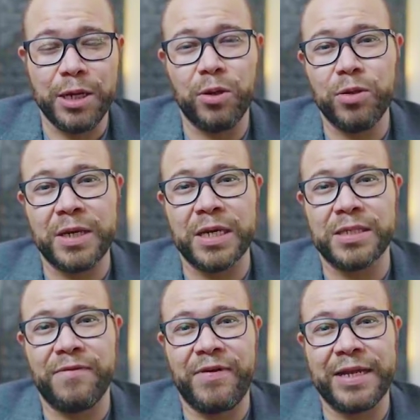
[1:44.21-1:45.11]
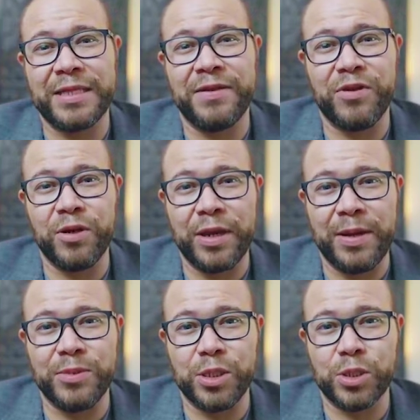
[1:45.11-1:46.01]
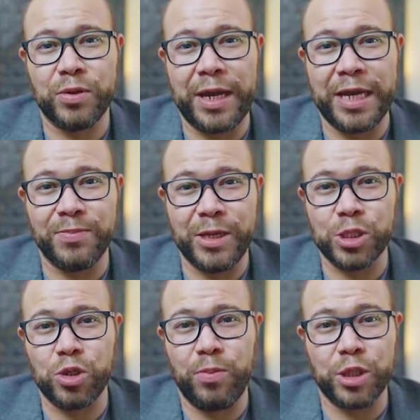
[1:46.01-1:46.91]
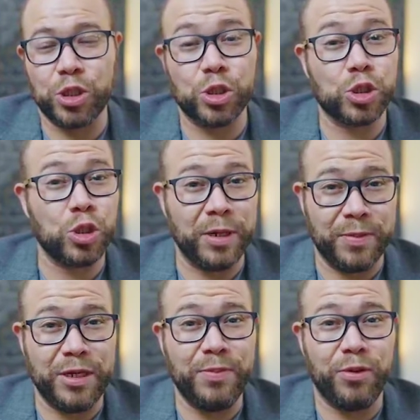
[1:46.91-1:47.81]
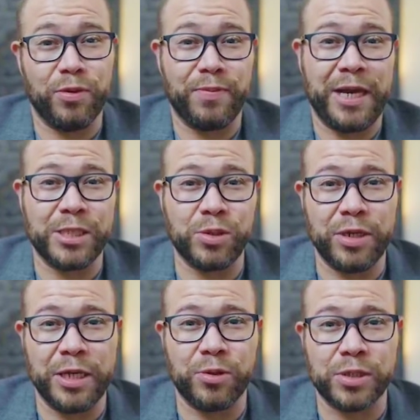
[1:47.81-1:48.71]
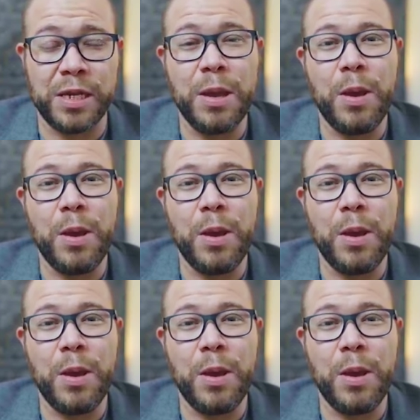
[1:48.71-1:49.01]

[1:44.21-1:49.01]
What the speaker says: not only because of the fact that the video games industry has meant so much to so many people over the past 30 years,